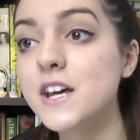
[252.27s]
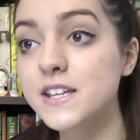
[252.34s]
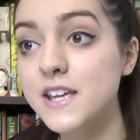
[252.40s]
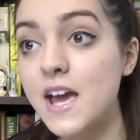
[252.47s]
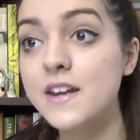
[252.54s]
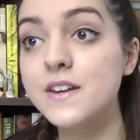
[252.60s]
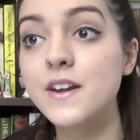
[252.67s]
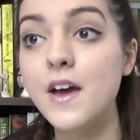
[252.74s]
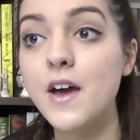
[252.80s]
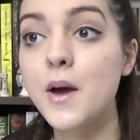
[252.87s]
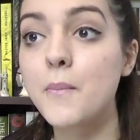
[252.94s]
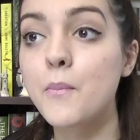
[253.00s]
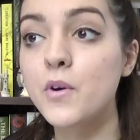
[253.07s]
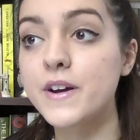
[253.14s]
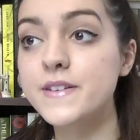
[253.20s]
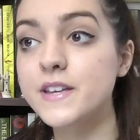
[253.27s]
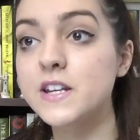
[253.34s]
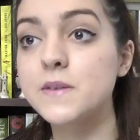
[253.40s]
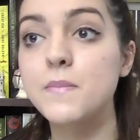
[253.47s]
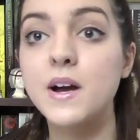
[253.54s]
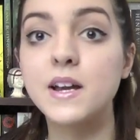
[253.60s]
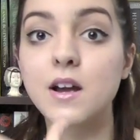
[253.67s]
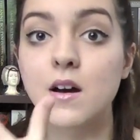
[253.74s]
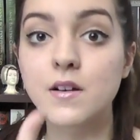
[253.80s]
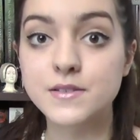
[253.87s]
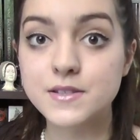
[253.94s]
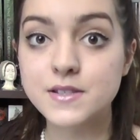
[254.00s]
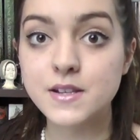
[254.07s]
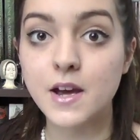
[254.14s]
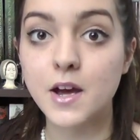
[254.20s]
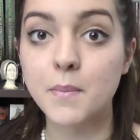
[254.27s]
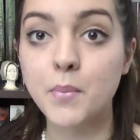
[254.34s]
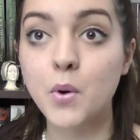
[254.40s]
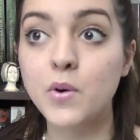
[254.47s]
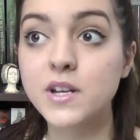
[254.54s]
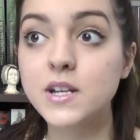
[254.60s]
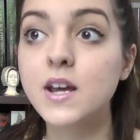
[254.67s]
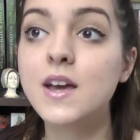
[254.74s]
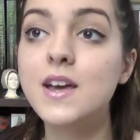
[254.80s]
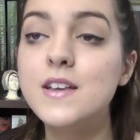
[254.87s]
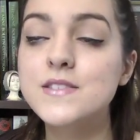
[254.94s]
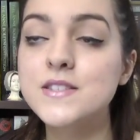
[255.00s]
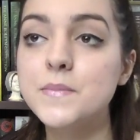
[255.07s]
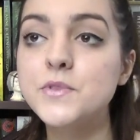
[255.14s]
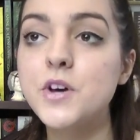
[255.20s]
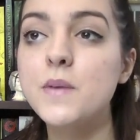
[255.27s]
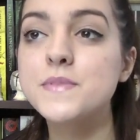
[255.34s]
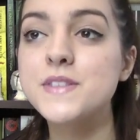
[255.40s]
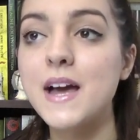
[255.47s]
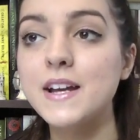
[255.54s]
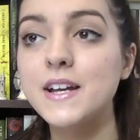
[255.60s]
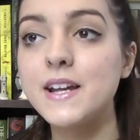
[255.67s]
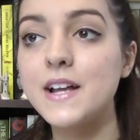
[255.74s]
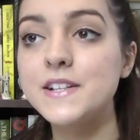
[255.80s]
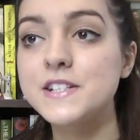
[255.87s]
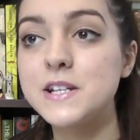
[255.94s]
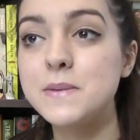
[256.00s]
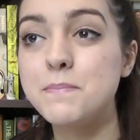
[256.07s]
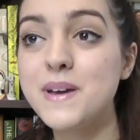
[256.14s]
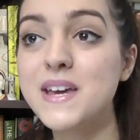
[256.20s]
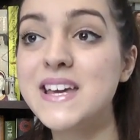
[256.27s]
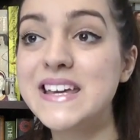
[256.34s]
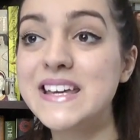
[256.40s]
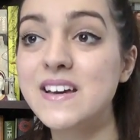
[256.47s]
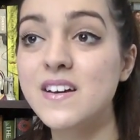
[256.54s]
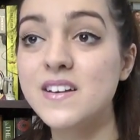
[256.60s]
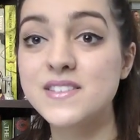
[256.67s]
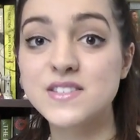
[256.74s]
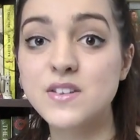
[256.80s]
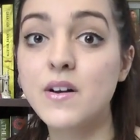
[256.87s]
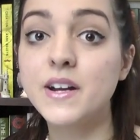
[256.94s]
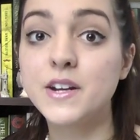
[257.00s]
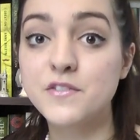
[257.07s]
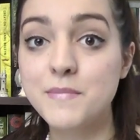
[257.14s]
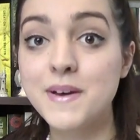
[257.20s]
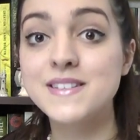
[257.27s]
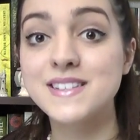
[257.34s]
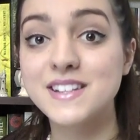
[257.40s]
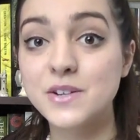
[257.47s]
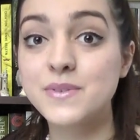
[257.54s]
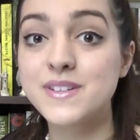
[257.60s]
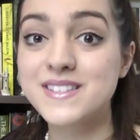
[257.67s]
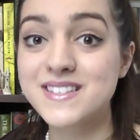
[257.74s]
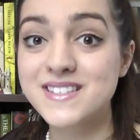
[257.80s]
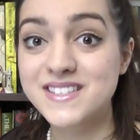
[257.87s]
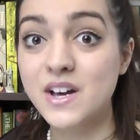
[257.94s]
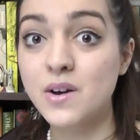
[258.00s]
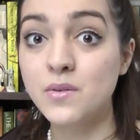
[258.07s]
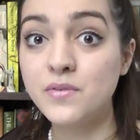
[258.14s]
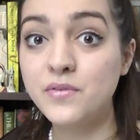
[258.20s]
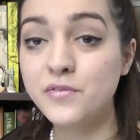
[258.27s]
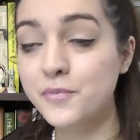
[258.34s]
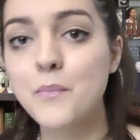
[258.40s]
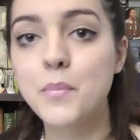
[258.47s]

Again, what I said in my last point, sometimes that can actually be a sign of mental illness itself.